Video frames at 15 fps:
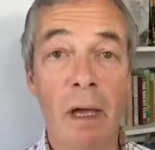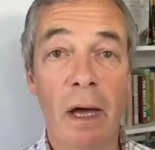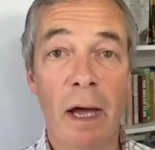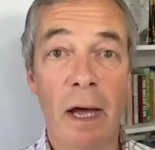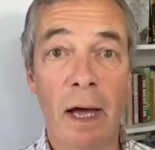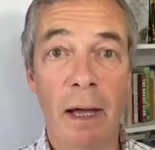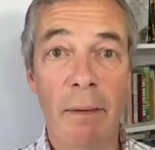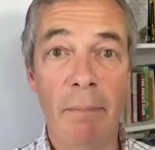
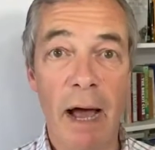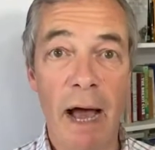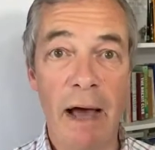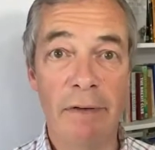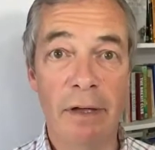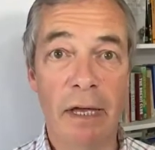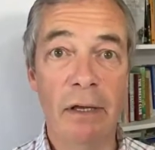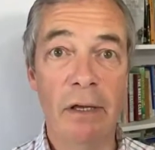
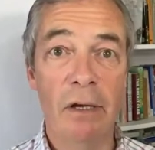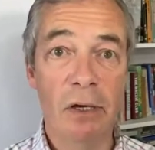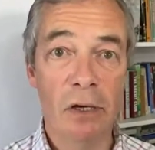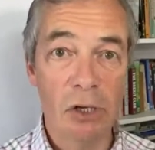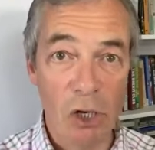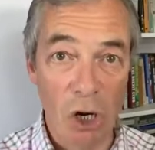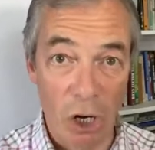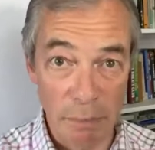having
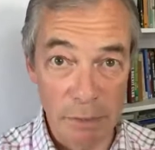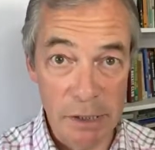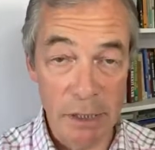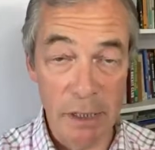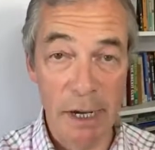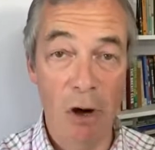commented on